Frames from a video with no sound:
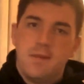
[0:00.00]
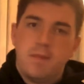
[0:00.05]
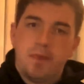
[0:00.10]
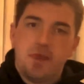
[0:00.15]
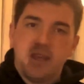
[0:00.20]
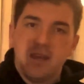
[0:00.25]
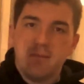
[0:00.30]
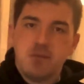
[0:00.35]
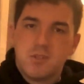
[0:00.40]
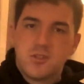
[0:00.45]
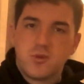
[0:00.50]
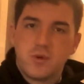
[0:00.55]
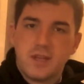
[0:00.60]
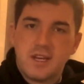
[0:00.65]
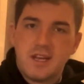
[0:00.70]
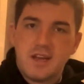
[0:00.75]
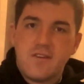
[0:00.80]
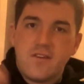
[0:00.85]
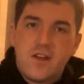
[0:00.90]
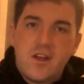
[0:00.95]
the in-between
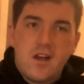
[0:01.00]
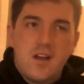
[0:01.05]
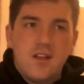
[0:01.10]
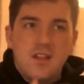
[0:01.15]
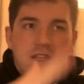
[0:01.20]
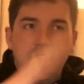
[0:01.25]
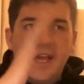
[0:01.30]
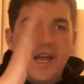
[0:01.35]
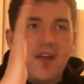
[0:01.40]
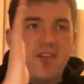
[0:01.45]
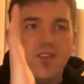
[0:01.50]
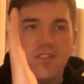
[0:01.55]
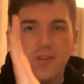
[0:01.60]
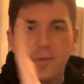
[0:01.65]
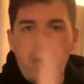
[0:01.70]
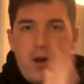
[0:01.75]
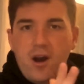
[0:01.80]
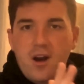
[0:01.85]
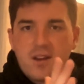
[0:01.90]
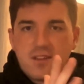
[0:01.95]
area, and then the
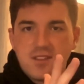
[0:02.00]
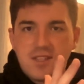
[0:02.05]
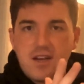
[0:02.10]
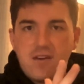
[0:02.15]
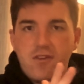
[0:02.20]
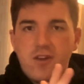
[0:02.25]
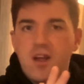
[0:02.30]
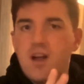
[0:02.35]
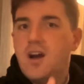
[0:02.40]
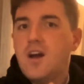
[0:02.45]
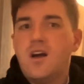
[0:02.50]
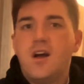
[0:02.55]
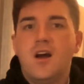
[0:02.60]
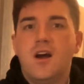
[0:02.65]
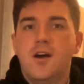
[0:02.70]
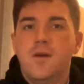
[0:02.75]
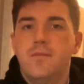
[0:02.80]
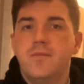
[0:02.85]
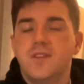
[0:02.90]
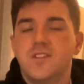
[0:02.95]
parks area,
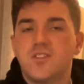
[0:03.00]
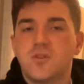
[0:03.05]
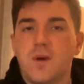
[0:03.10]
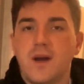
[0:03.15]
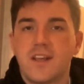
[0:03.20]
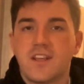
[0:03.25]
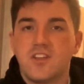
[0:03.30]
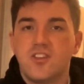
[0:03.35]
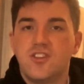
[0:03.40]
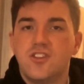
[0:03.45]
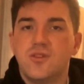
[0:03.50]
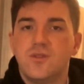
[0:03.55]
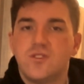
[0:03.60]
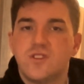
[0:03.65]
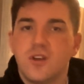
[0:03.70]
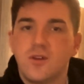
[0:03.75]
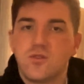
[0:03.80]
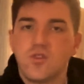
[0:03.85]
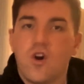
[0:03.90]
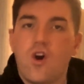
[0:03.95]
so I could use
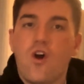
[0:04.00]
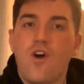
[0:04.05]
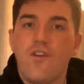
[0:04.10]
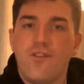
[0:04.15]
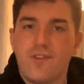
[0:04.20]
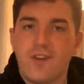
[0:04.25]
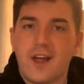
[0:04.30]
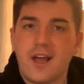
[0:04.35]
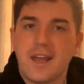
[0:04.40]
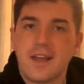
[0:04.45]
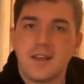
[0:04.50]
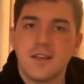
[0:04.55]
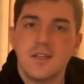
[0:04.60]
those offline